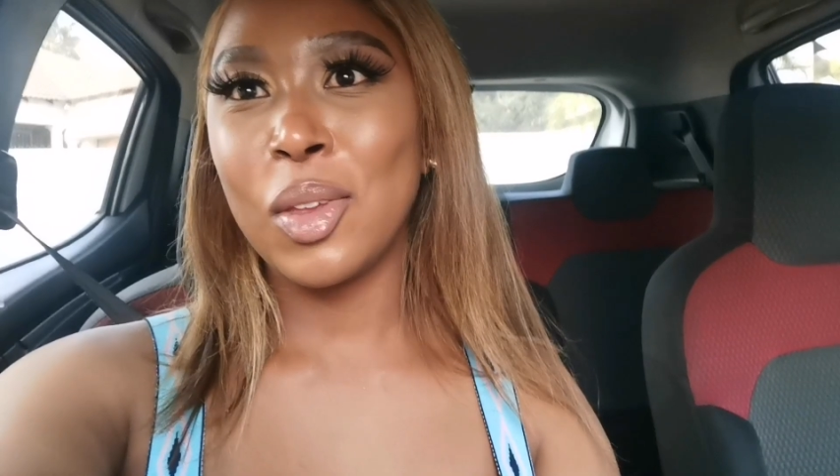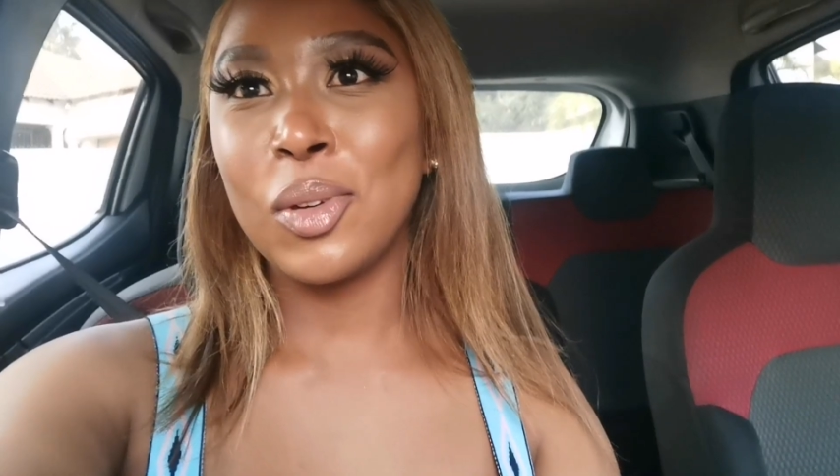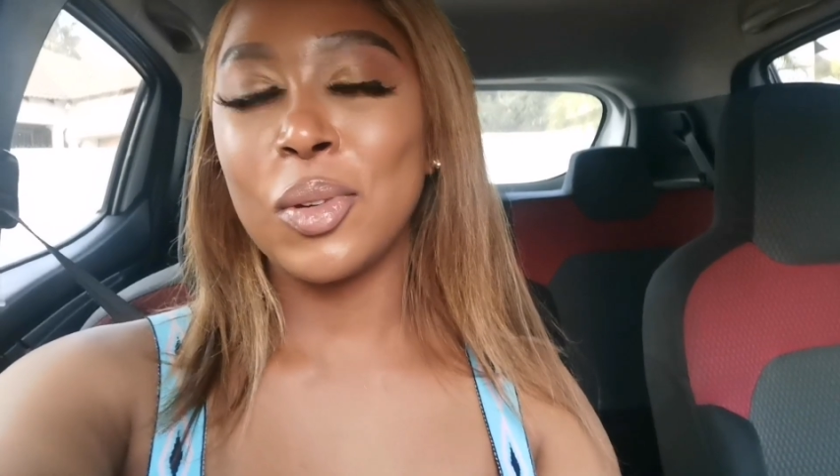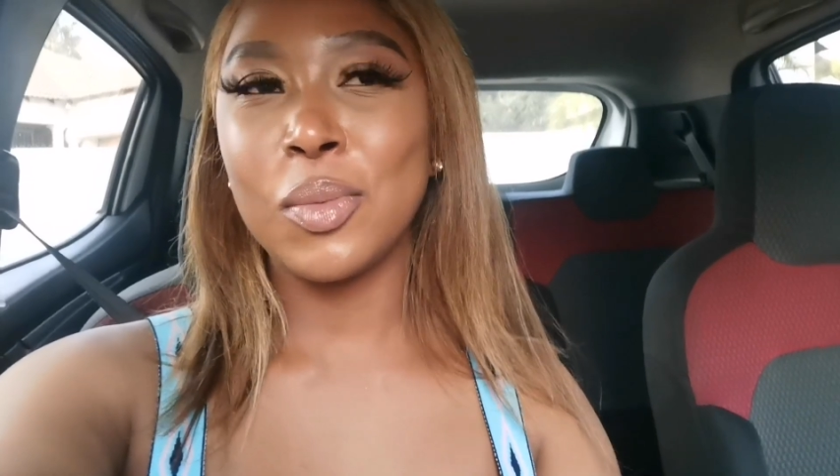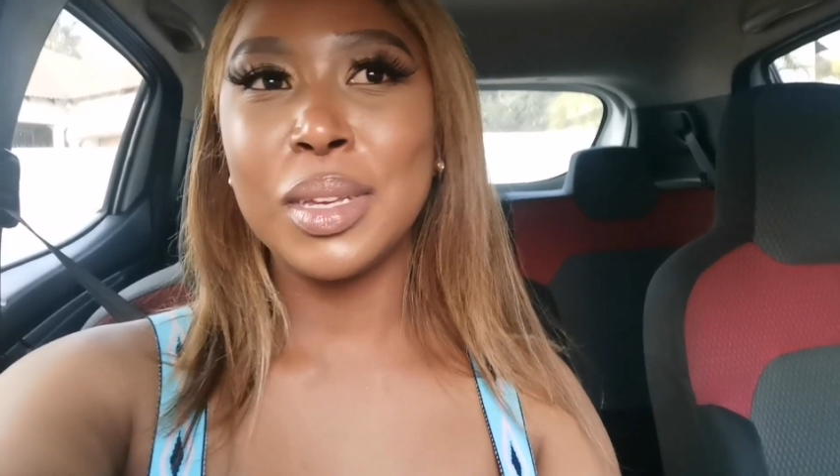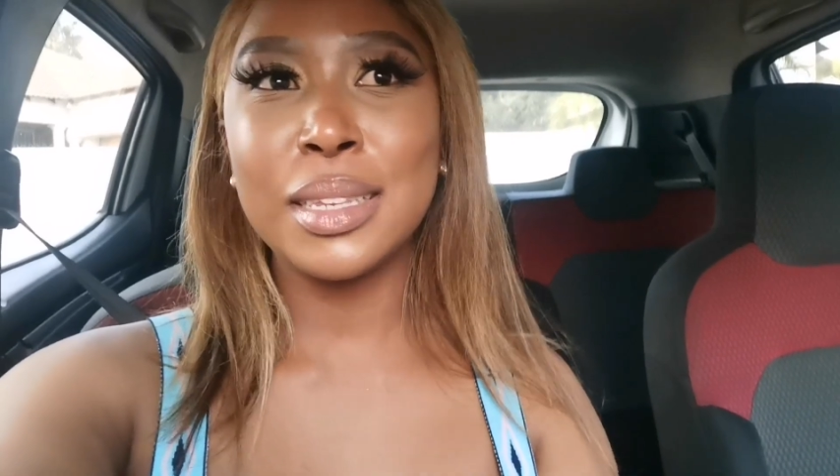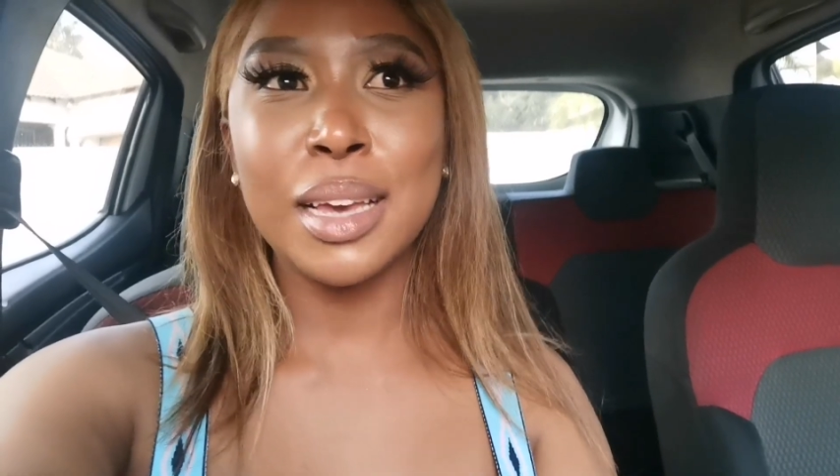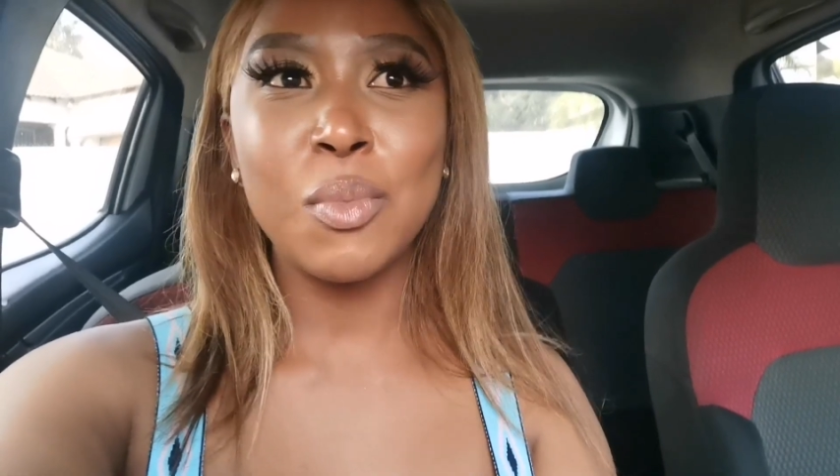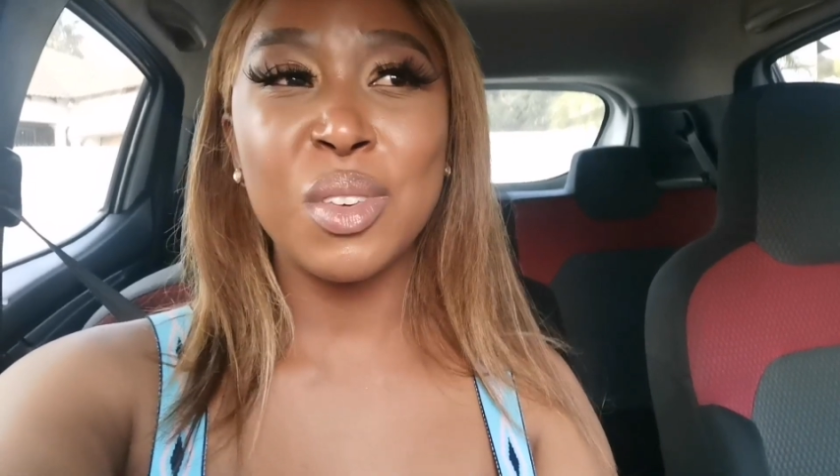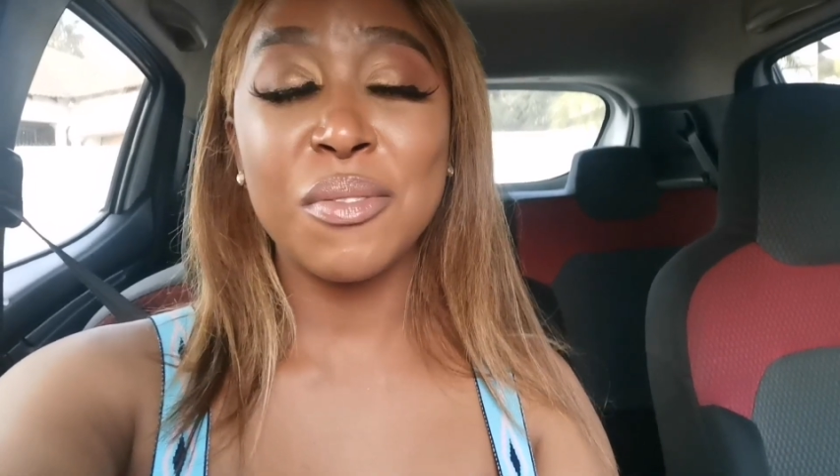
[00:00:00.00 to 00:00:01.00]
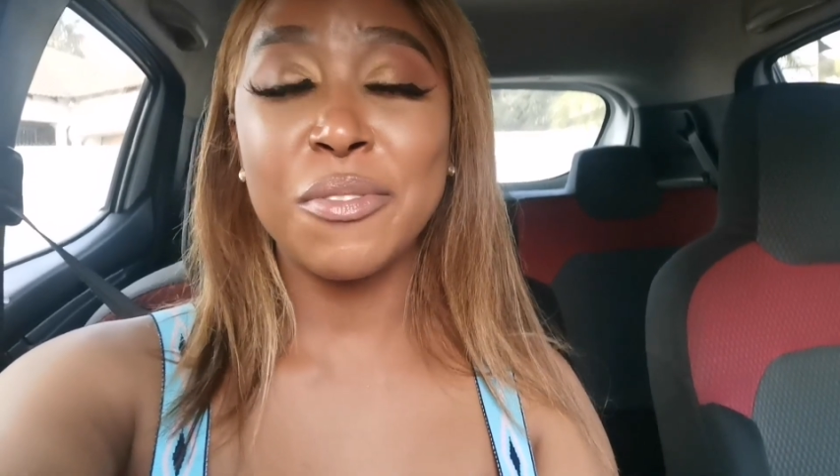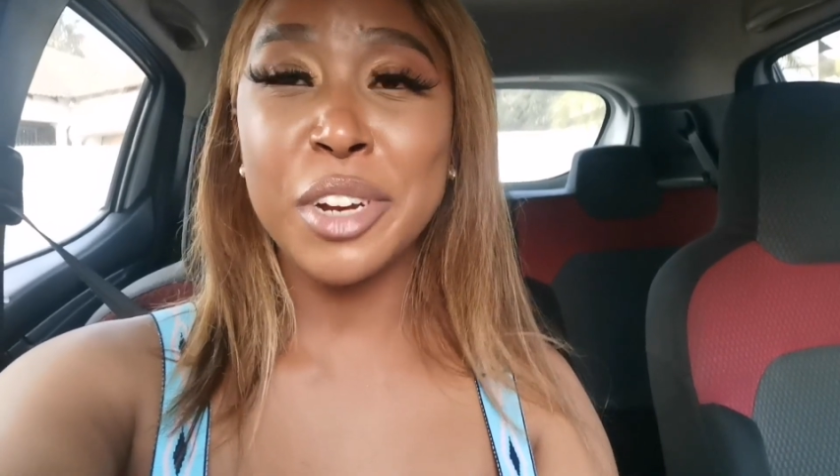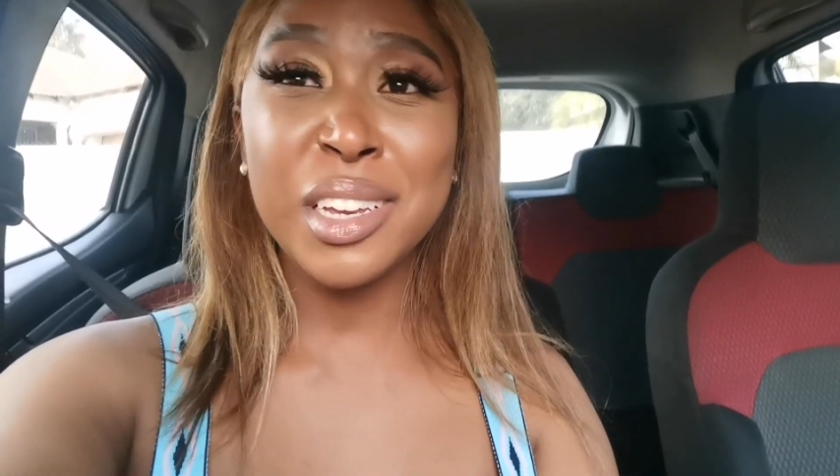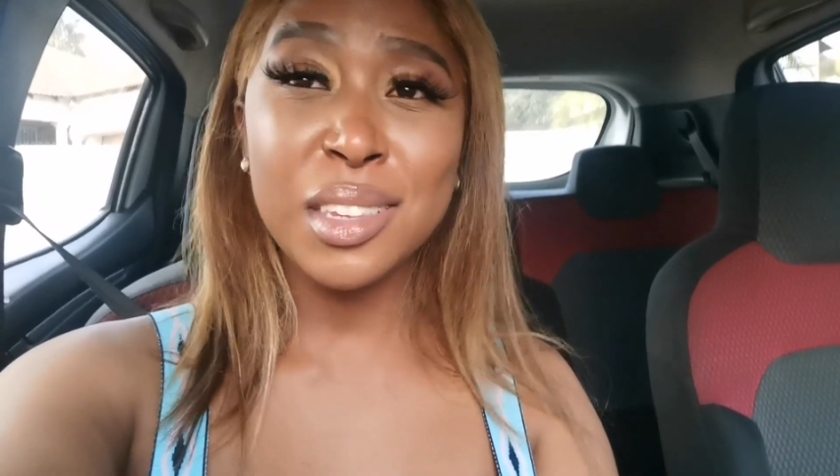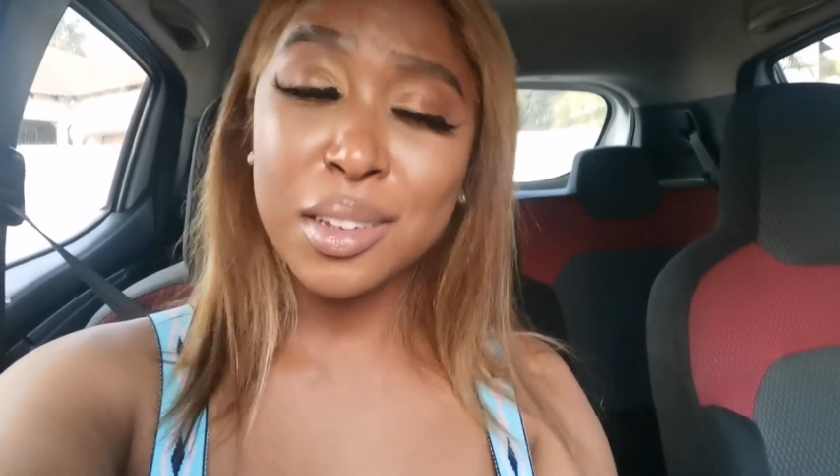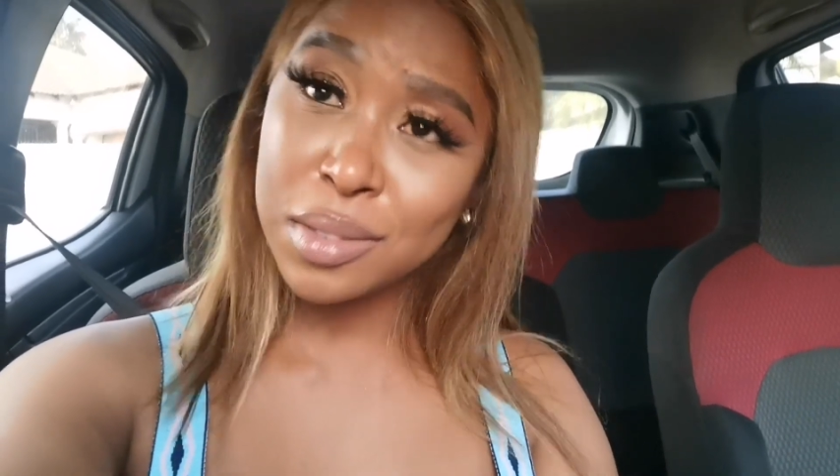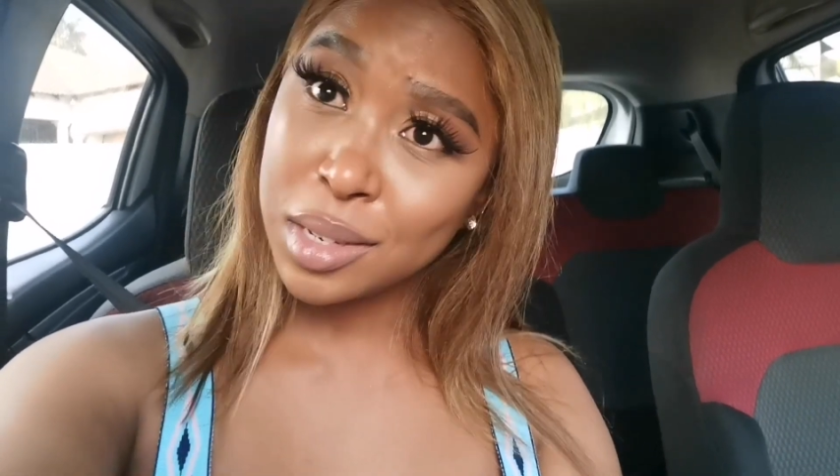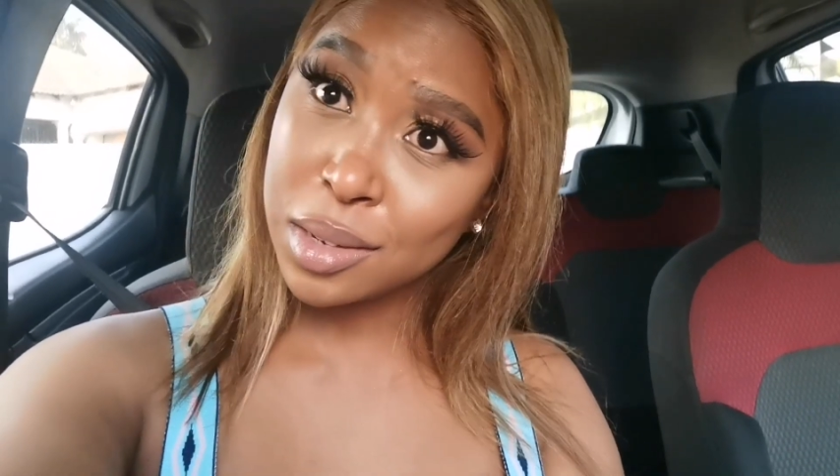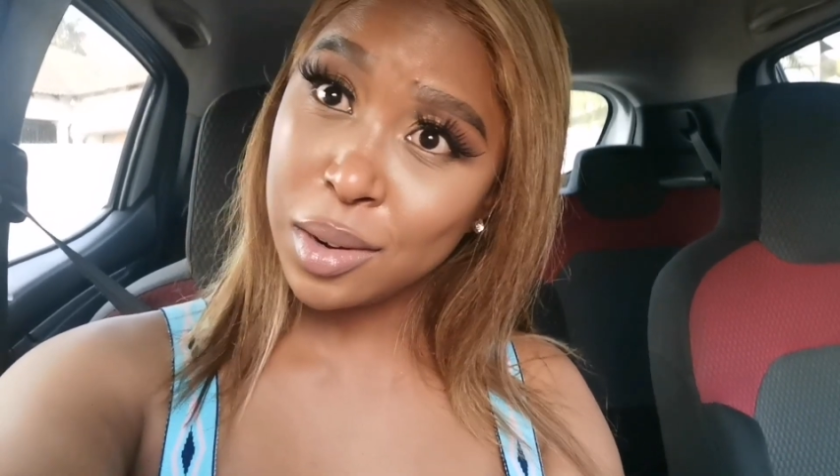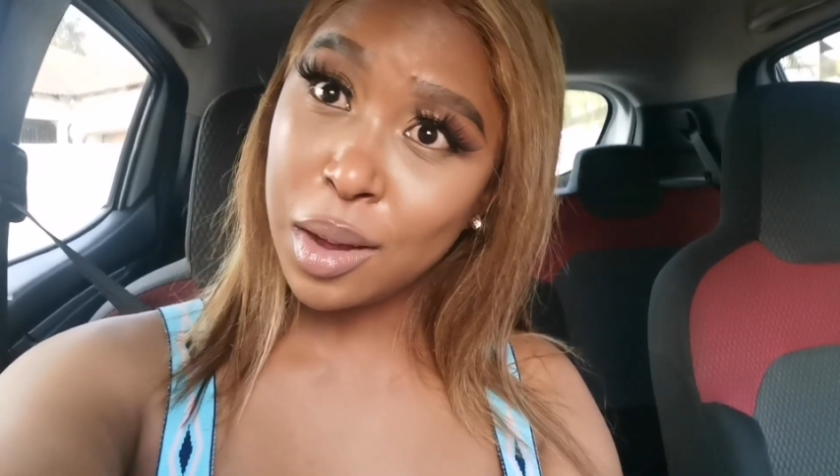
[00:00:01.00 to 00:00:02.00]
you know, meeting up with friends
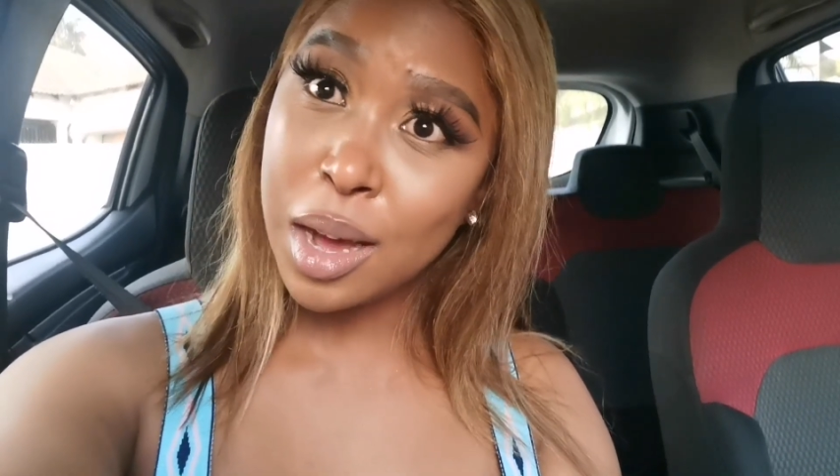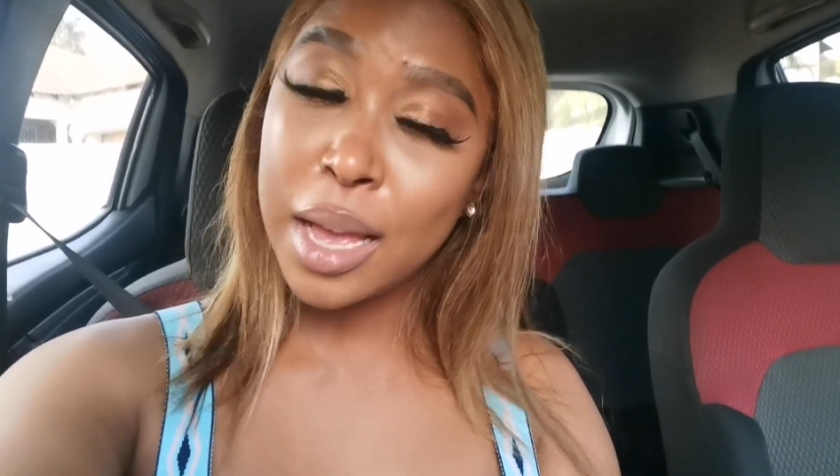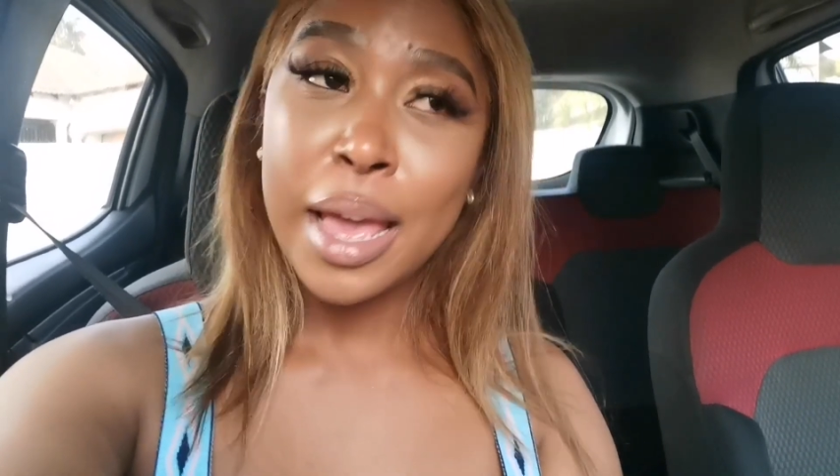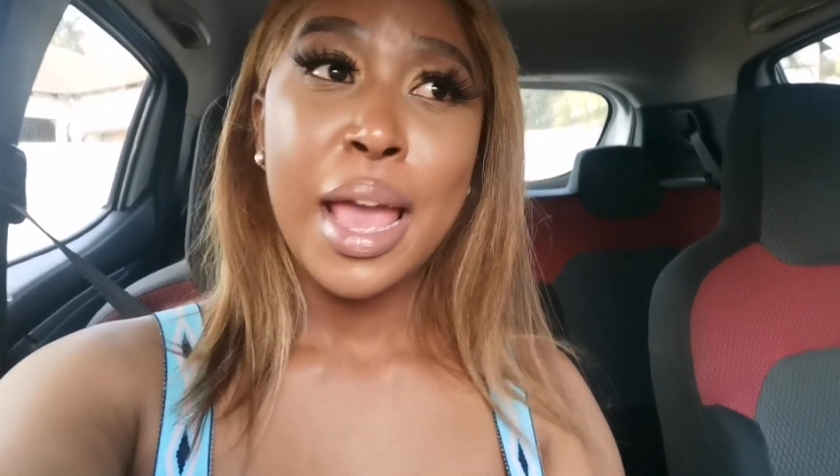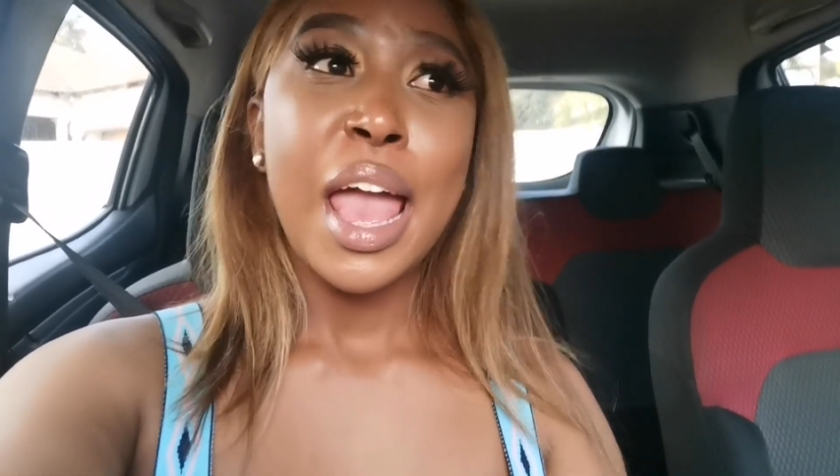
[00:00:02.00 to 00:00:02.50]
after so long.